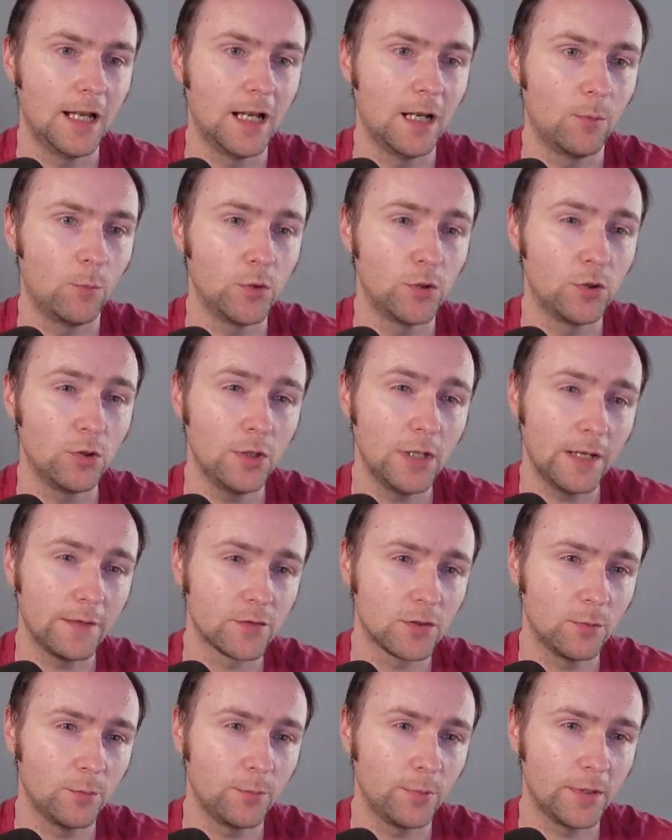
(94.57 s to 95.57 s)
We do have
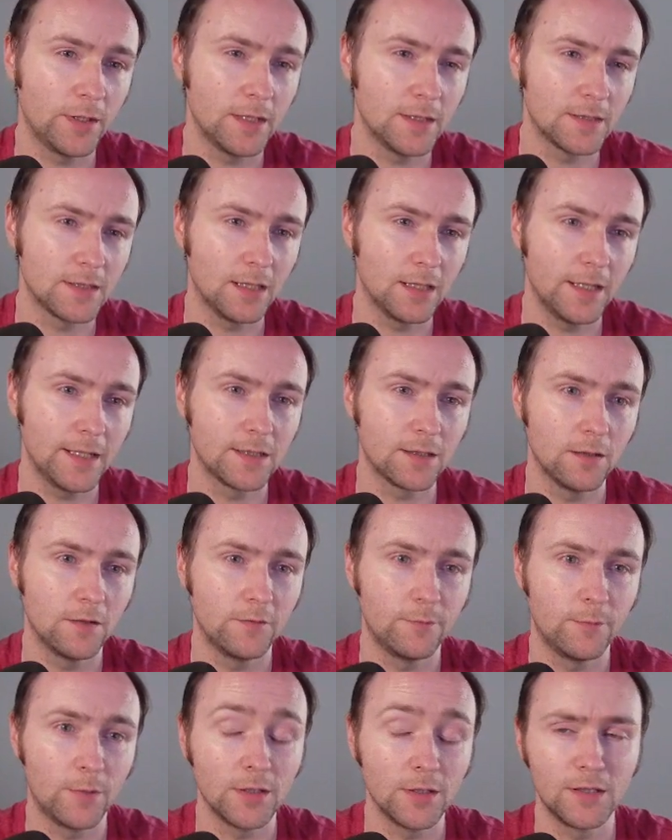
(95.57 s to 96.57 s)
some players, the likes of
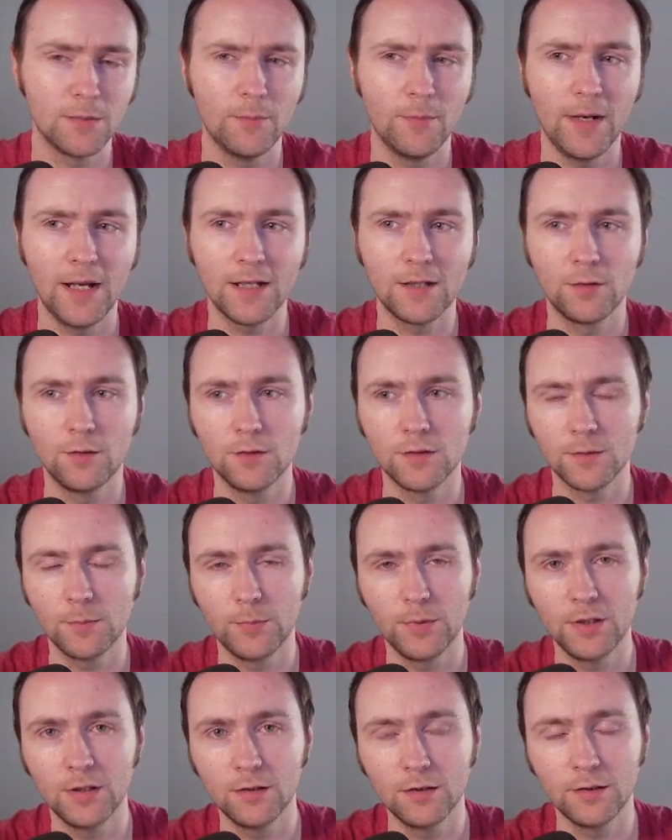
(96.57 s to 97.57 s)
Martin Demat, who's
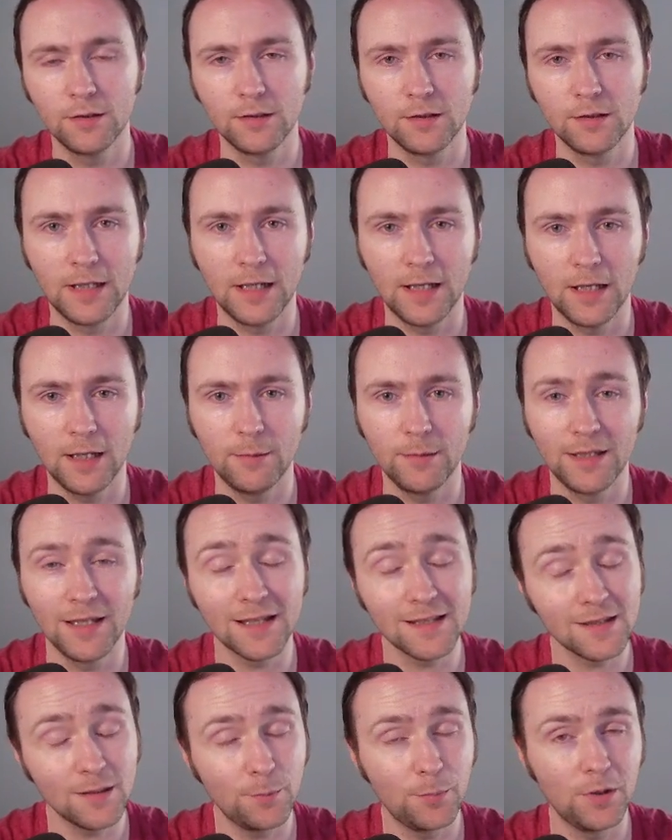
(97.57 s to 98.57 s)
appeared. He
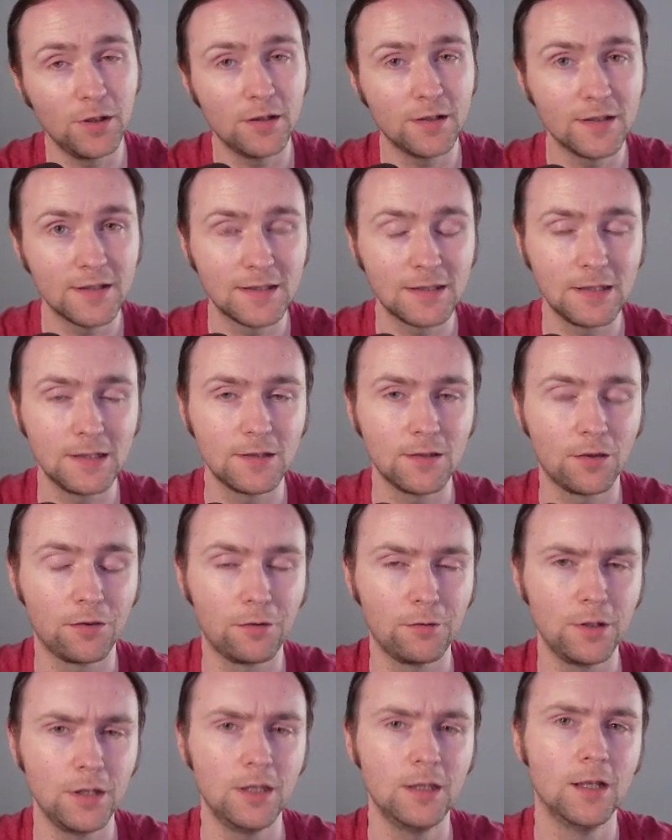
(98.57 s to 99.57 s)
hasn't appeared in season
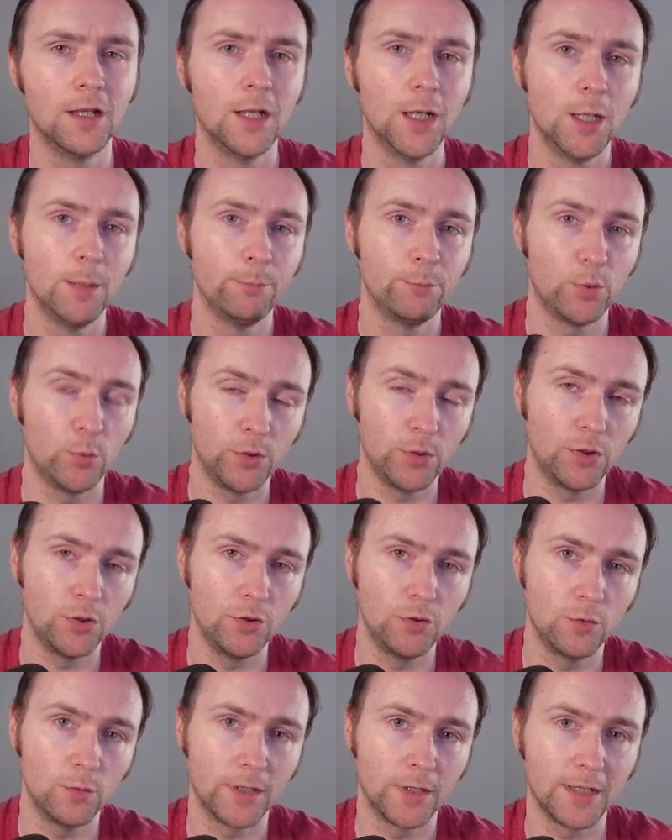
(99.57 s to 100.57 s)
3, but we do
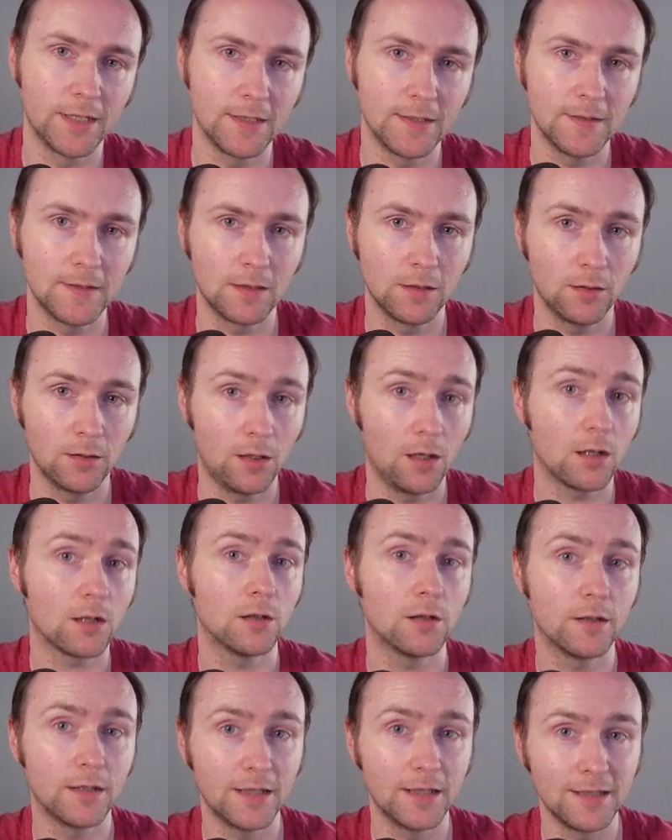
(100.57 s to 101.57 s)
know that his
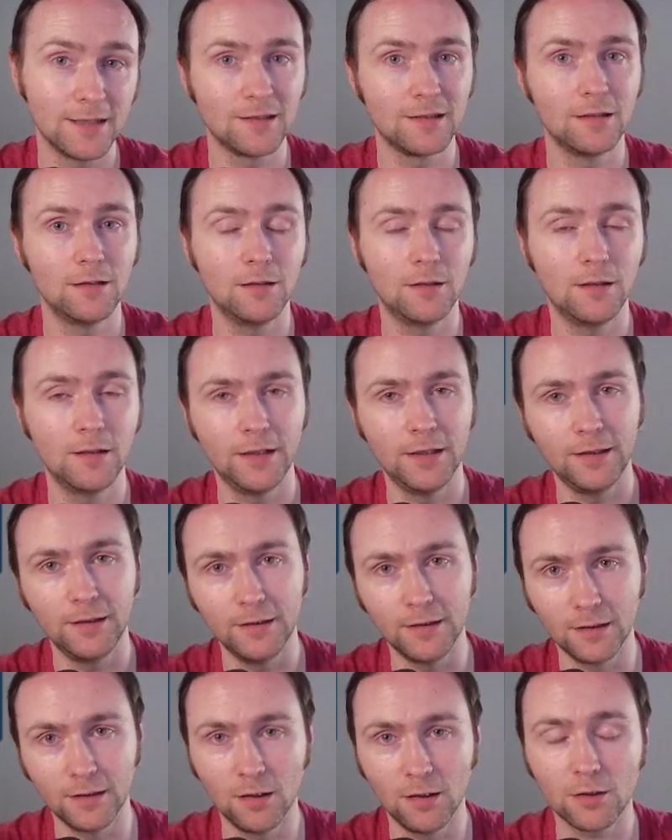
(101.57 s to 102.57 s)
locker is still in
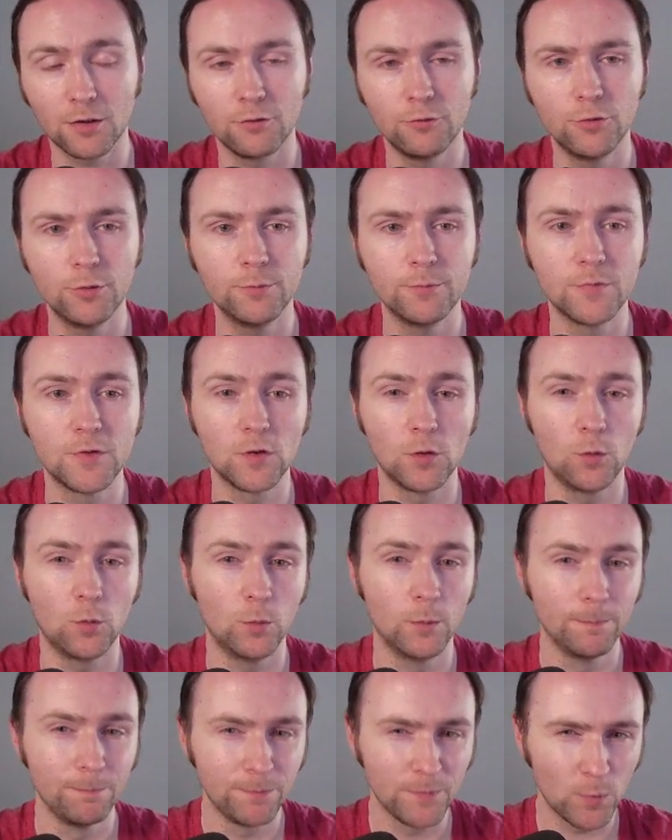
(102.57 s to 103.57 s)
the locker room, so
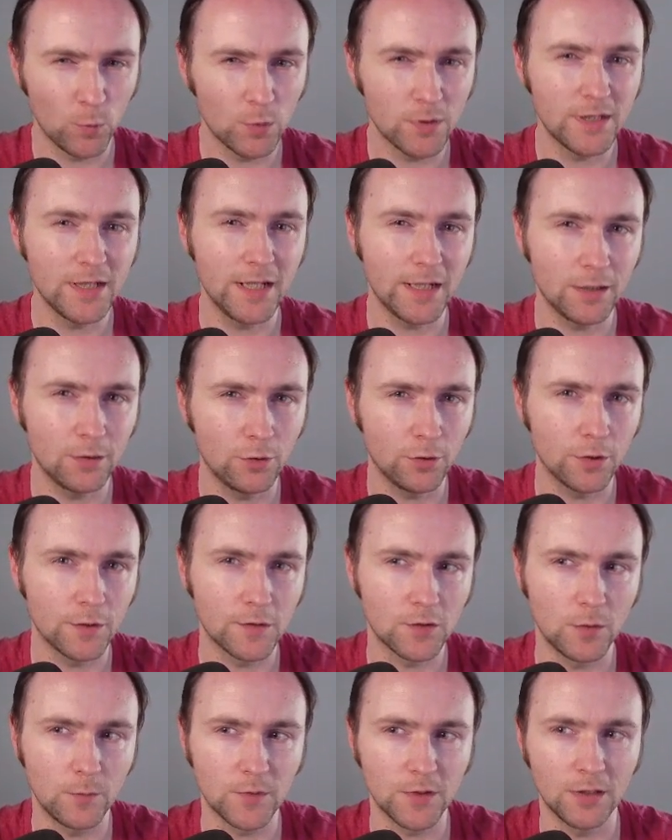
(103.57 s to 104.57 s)
we're taking on an
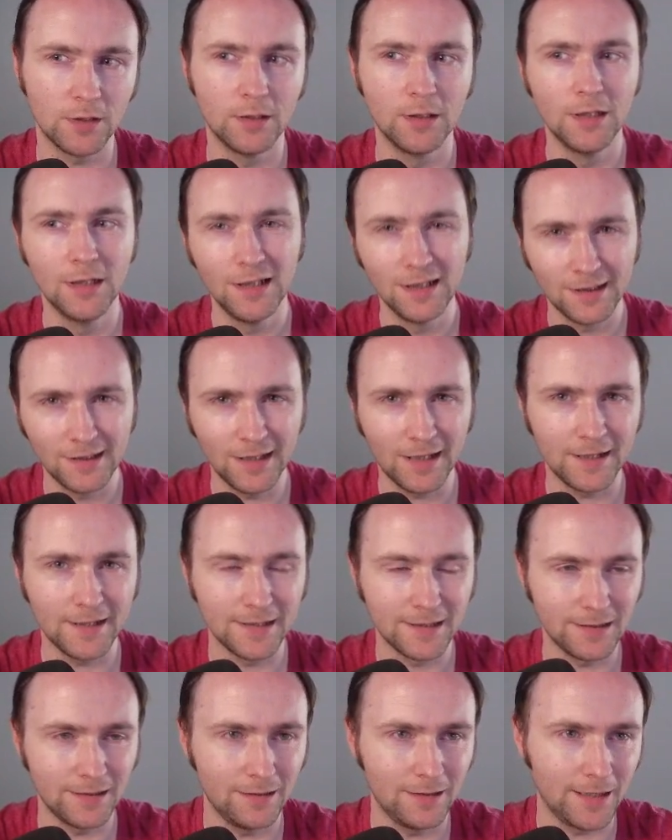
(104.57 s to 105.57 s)
assumption that he's
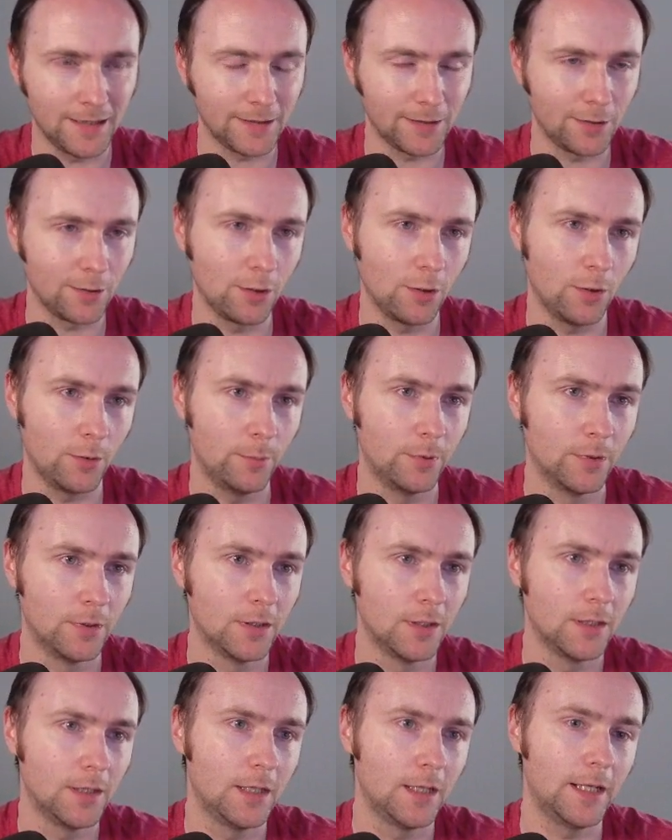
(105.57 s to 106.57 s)
still at the club.
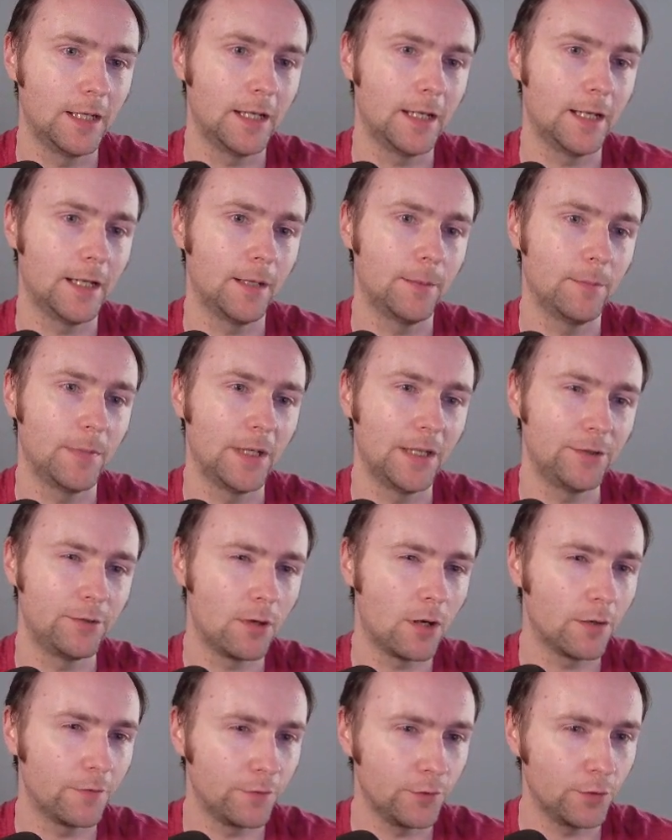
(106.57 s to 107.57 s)
And there
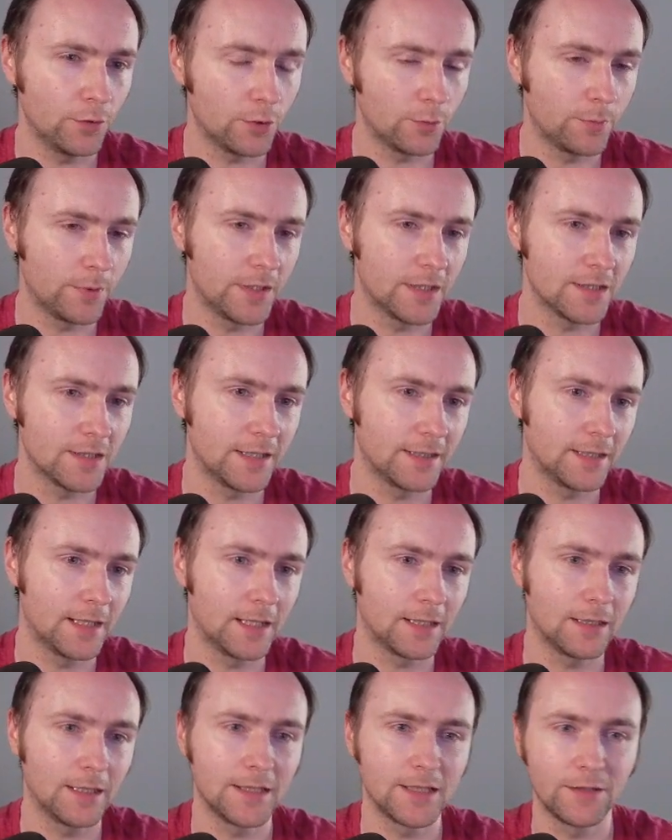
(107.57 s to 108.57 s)
are a few other players like
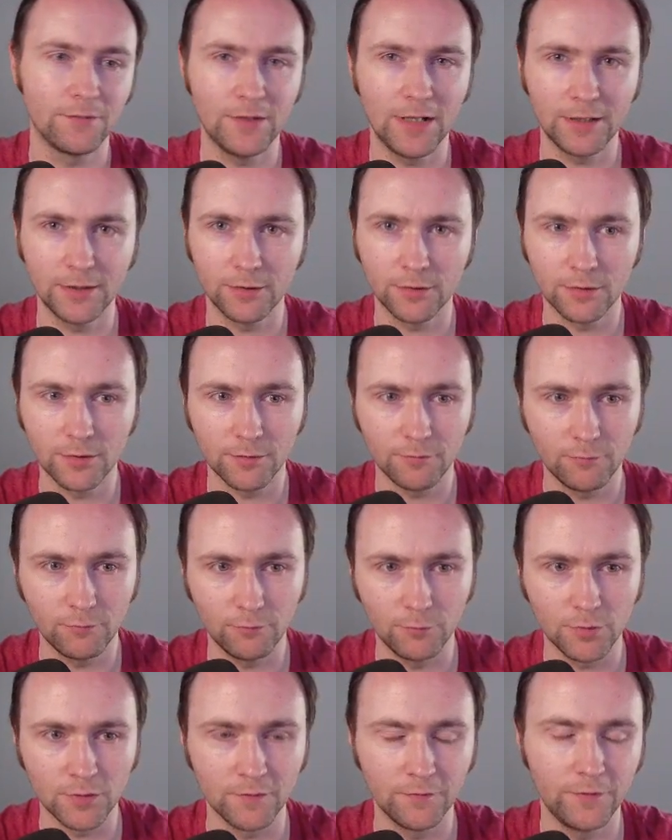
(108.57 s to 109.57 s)
that, like Anders
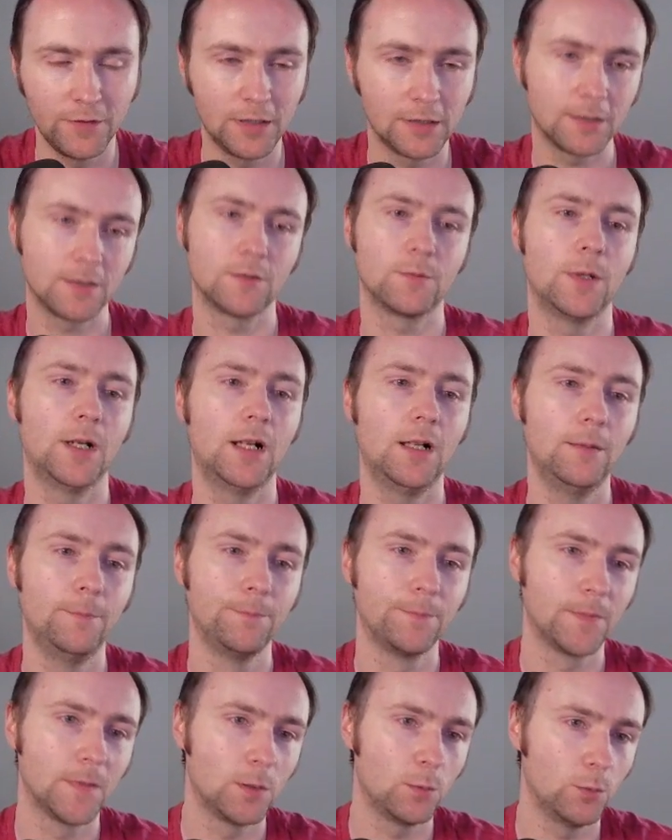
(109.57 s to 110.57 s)
Rosenfeld as well,
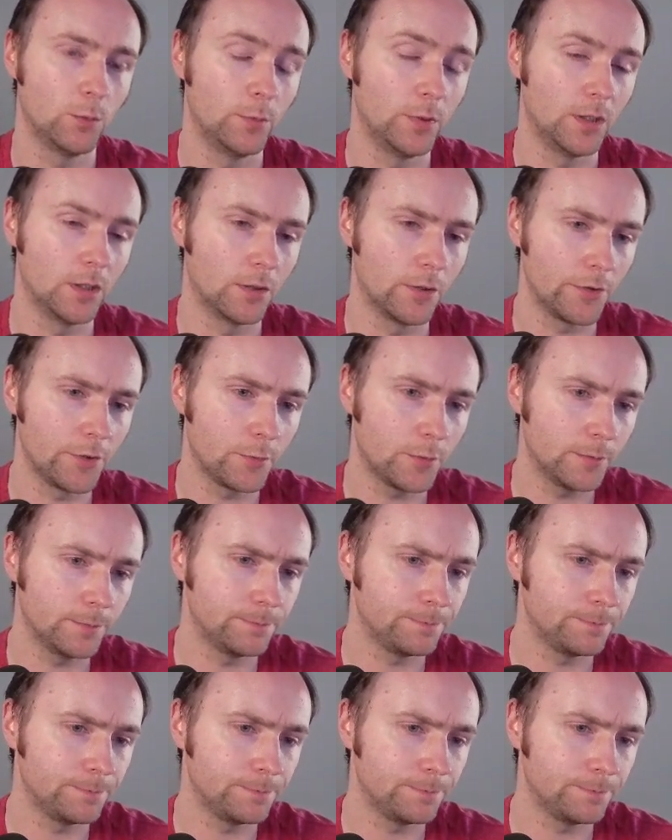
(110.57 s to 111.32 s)
would be another one.